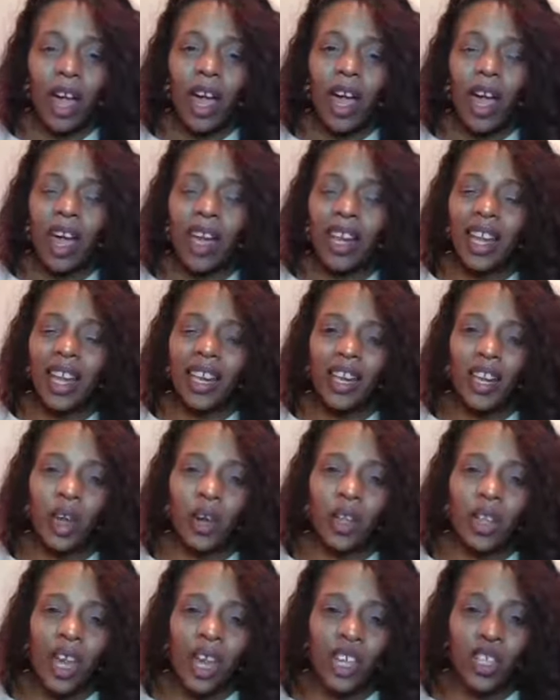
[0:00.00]
And I know
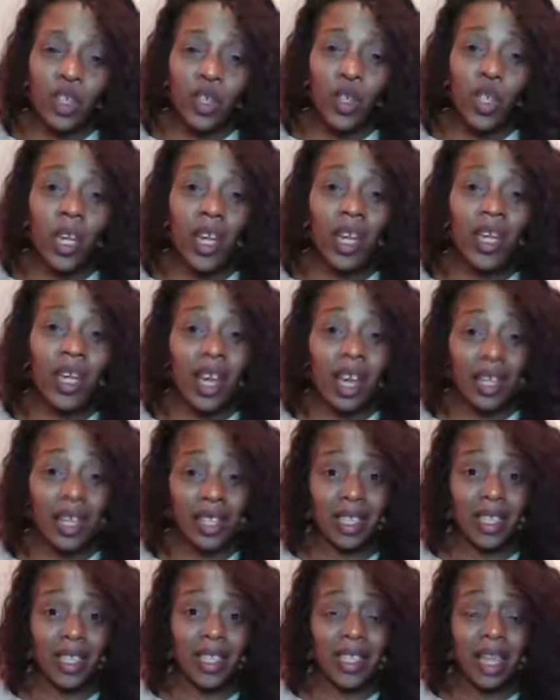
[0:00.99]
as you connect
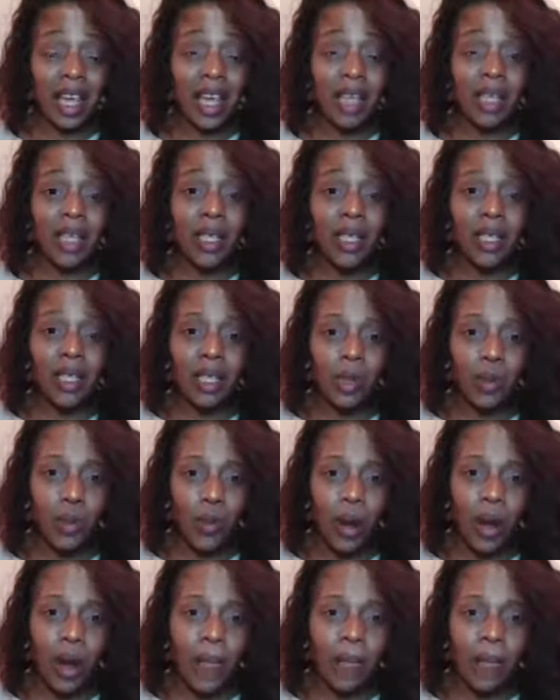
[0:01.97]
today to this
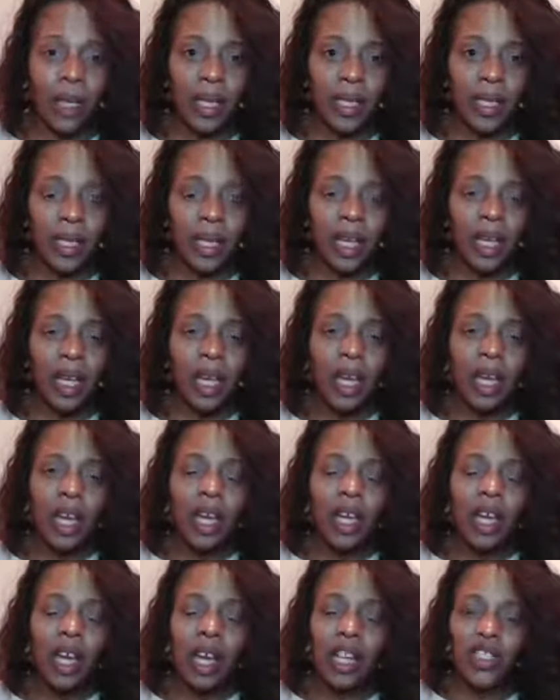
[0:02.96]
prayer meeting,
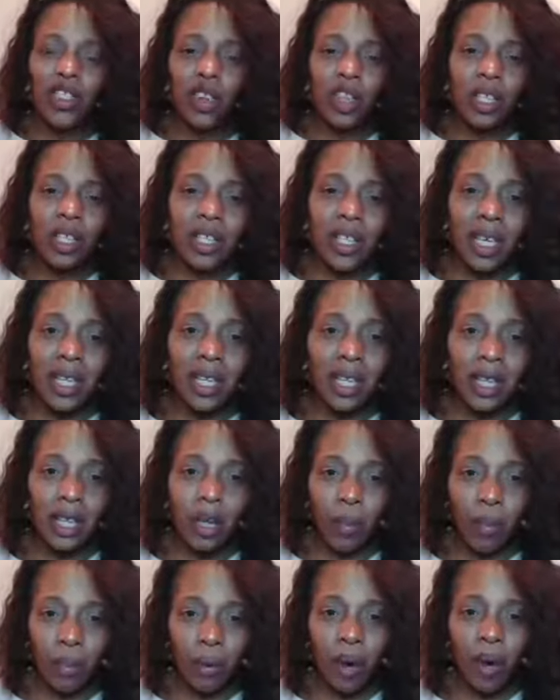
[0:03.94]
as you're attending the
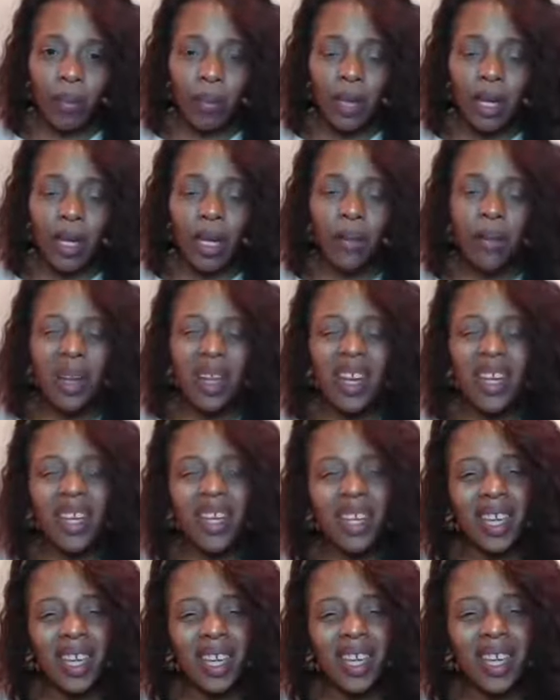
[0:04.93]
prayer meeting, may the
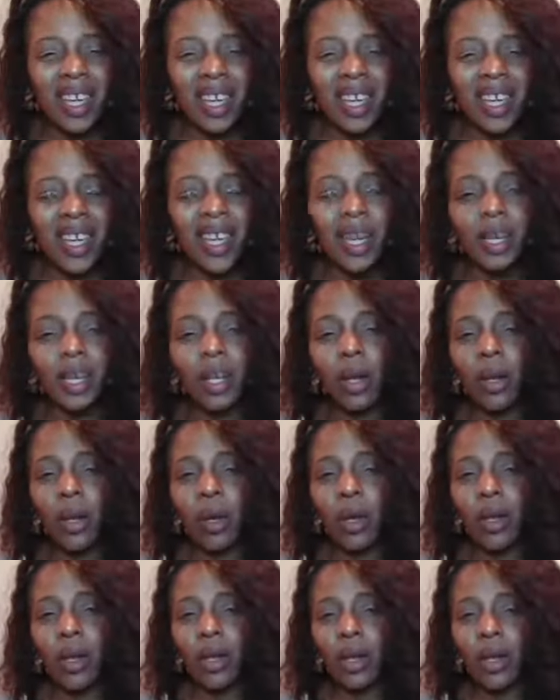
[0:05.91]
King of Kings, the Lord
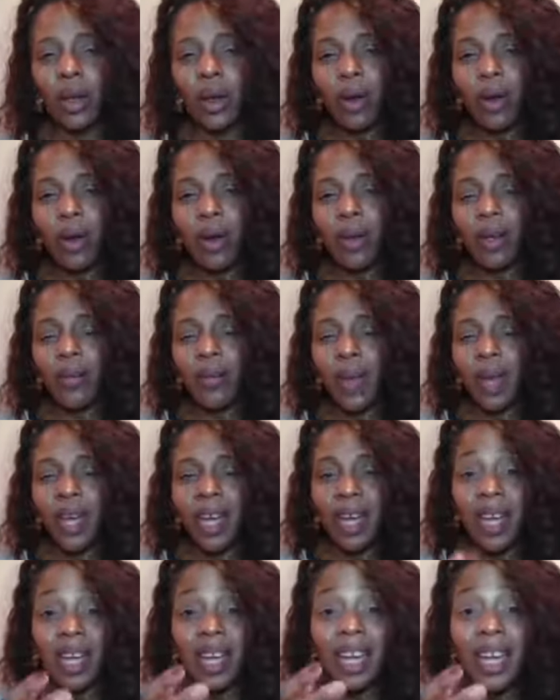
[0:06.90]
of Lords, may
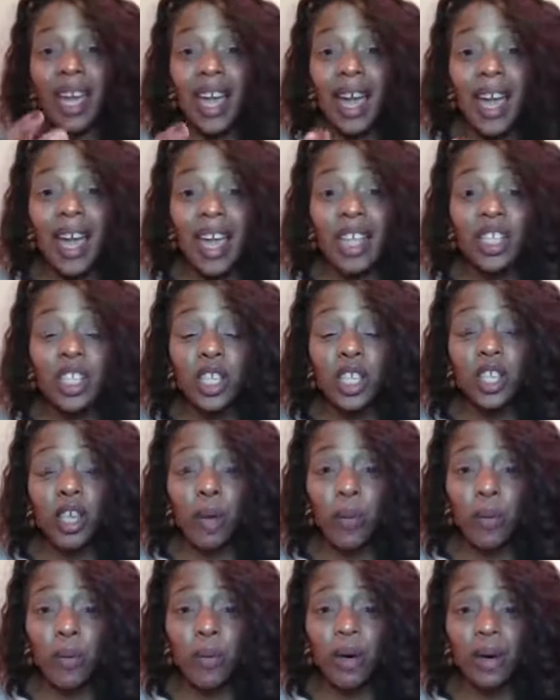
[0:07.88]
he answer your
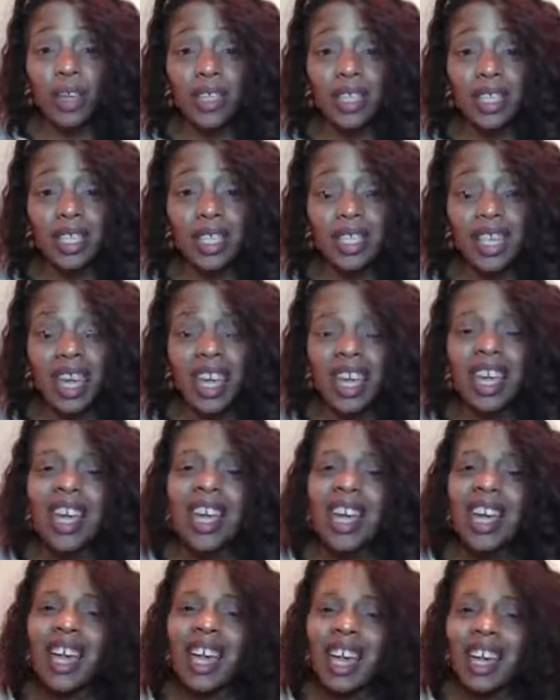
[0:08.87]
prayer today
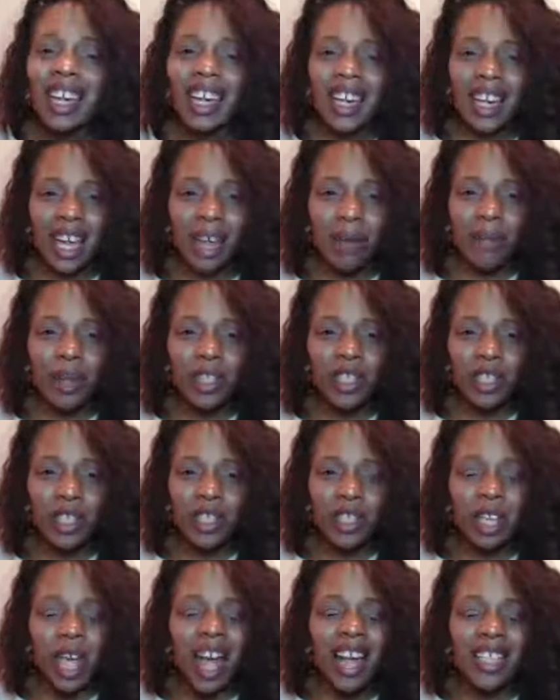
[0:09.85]
in the name of
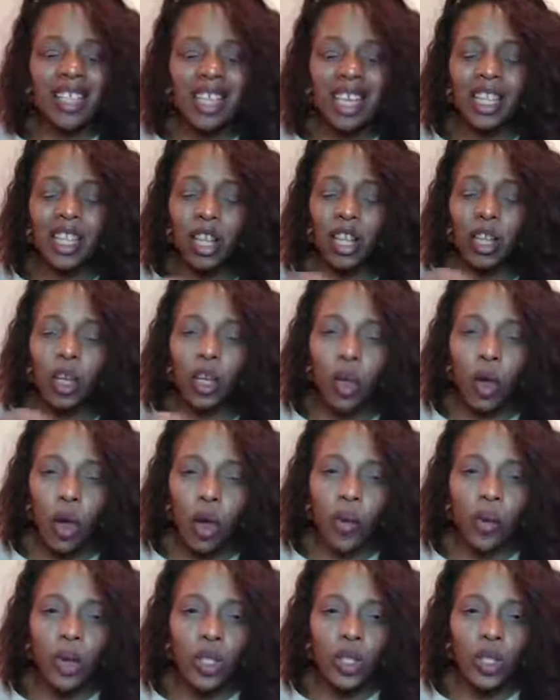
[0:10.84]
Jesus. I say the
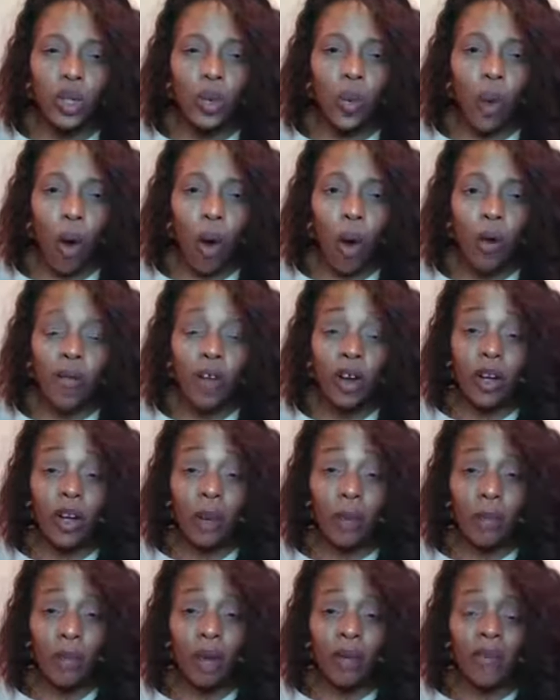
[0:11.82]
Lord will do over and
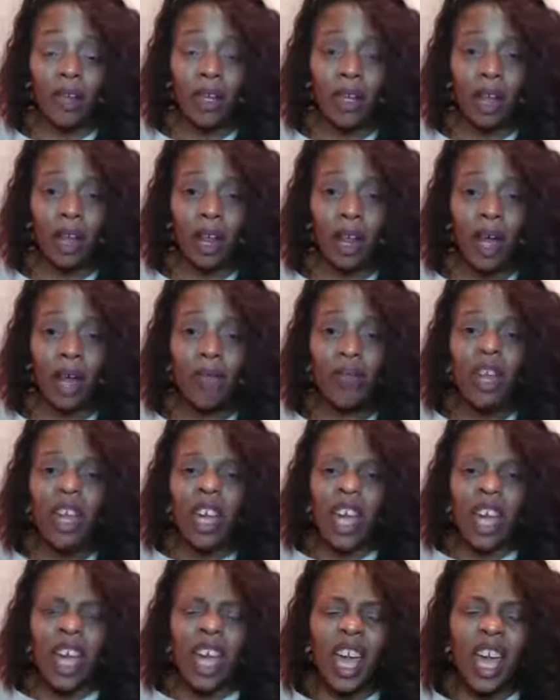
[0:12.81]
above in your life
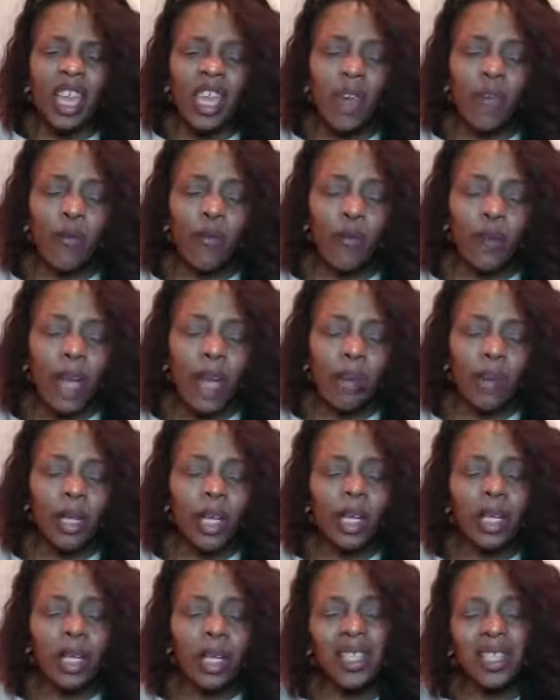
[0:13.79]
and your family
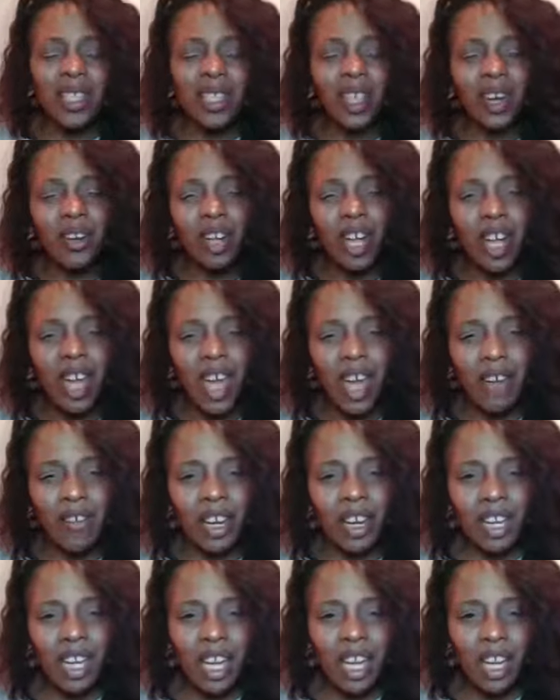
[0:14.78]
concerning every
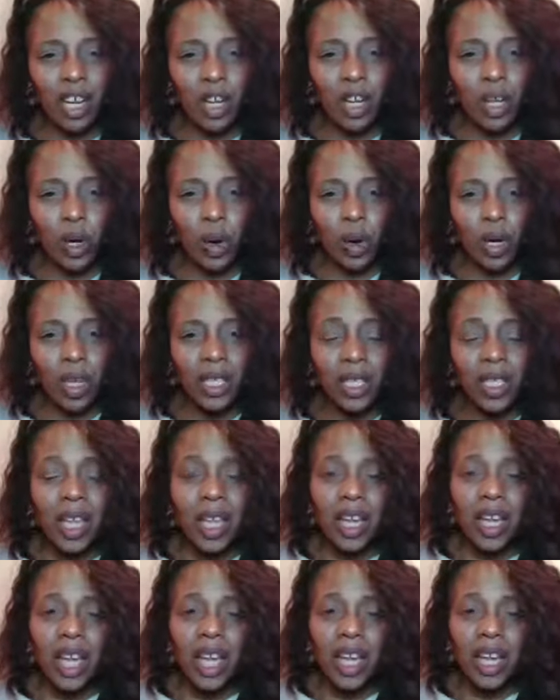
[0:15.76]
need of yours.
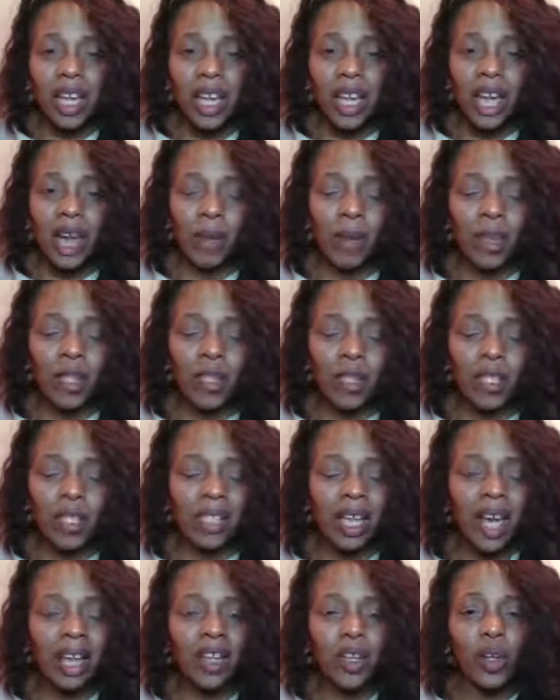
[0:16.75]
In the name of Jesus,
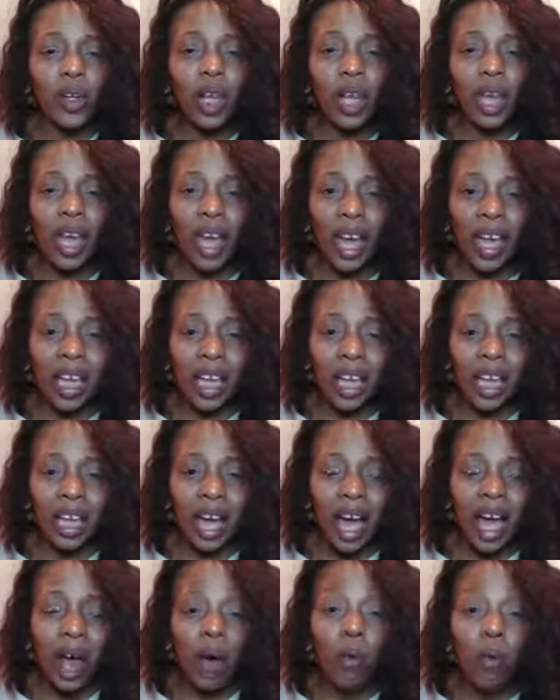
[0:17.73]
I know the hand of
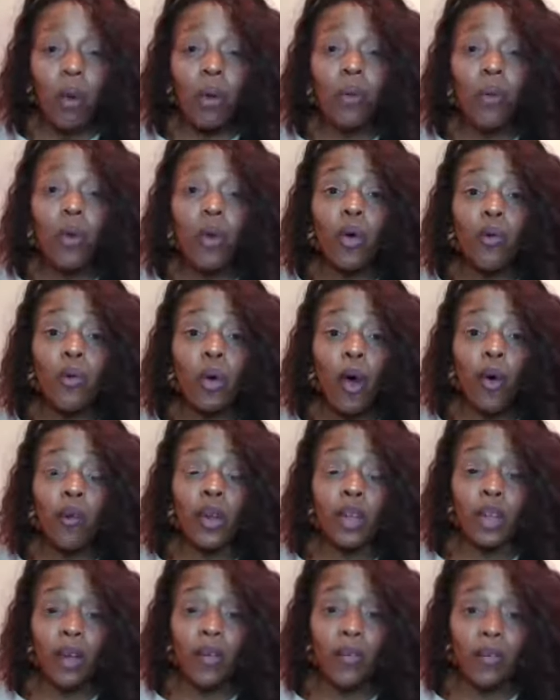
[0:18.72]
God will move over
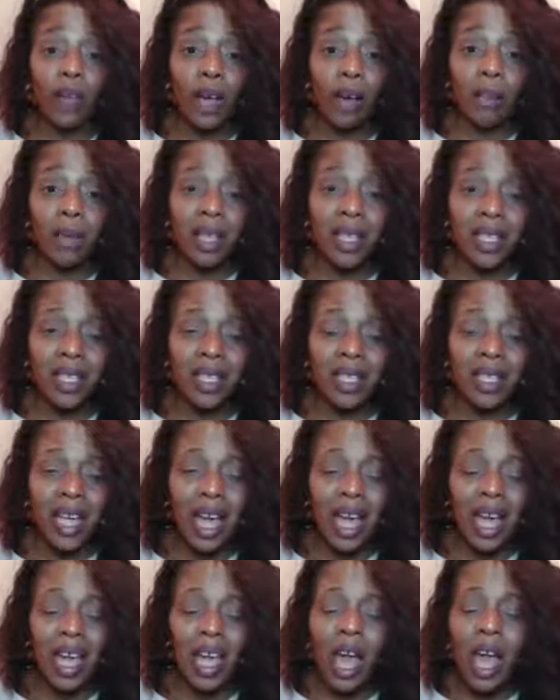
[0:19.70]
your family
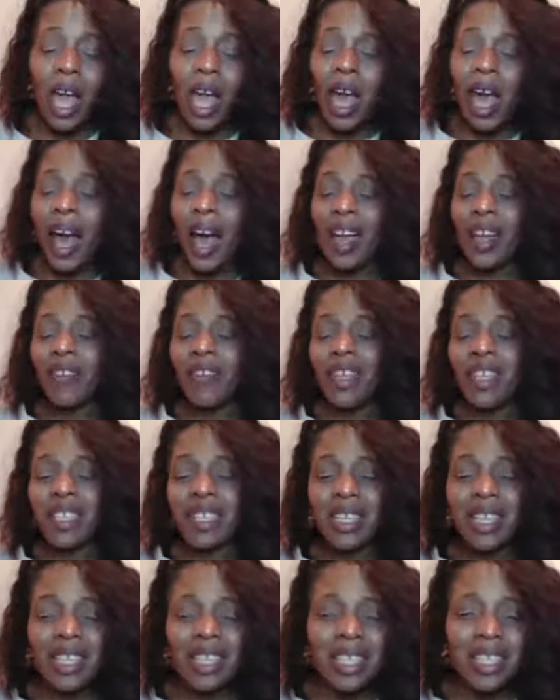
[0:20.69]
today. Every
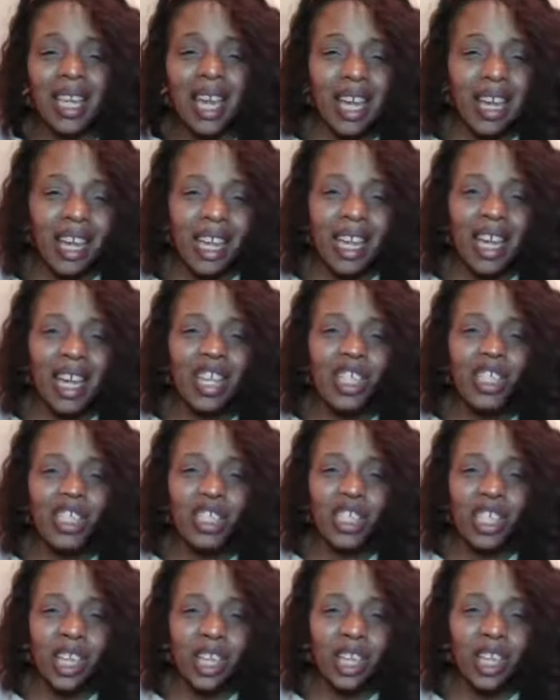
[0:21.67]
satanic
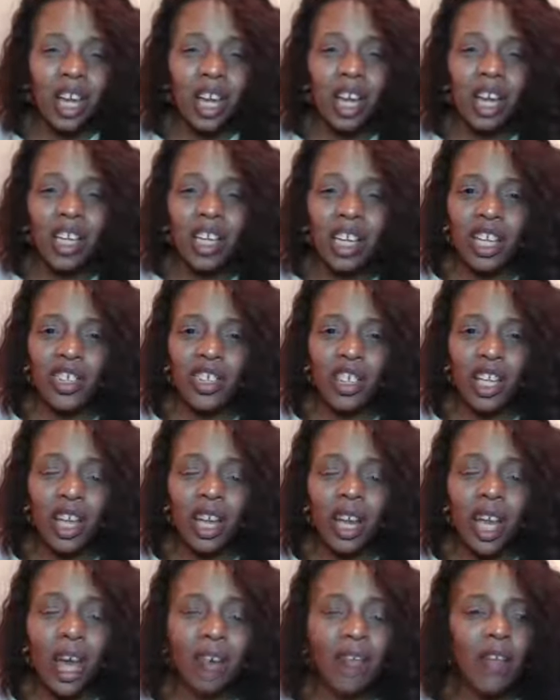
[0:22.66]
agenda against your
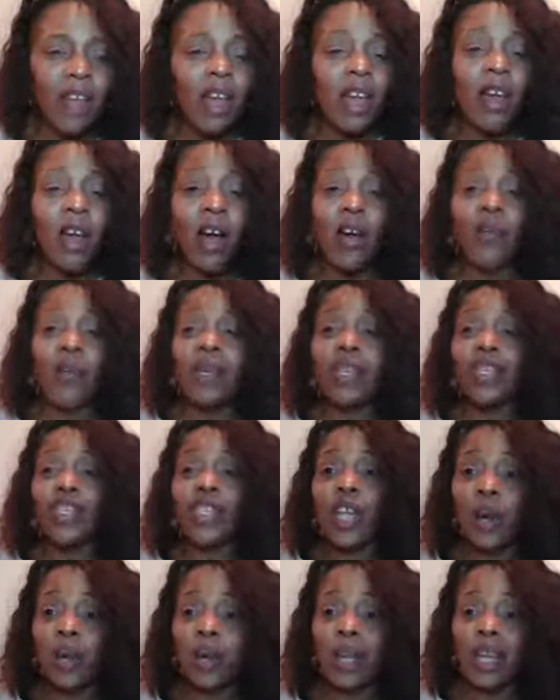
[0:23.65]
life will be
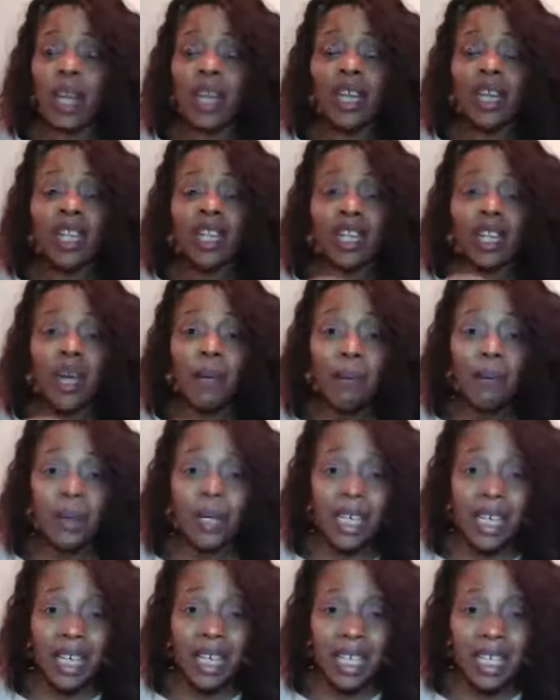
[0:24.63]
terminated
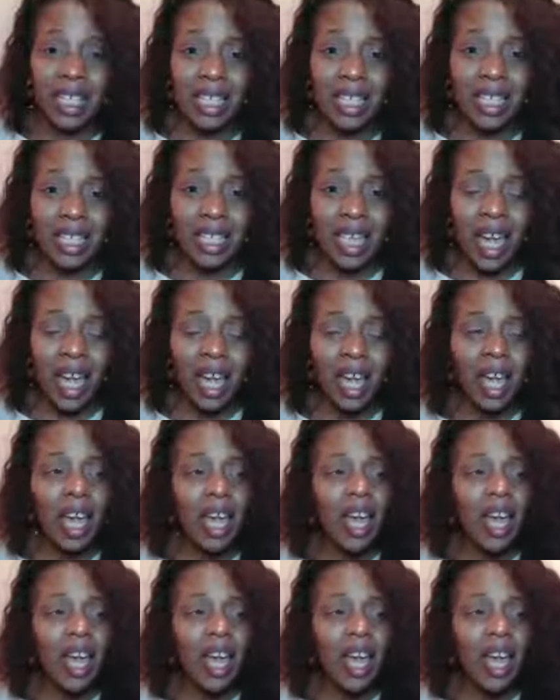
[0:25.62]
completely today.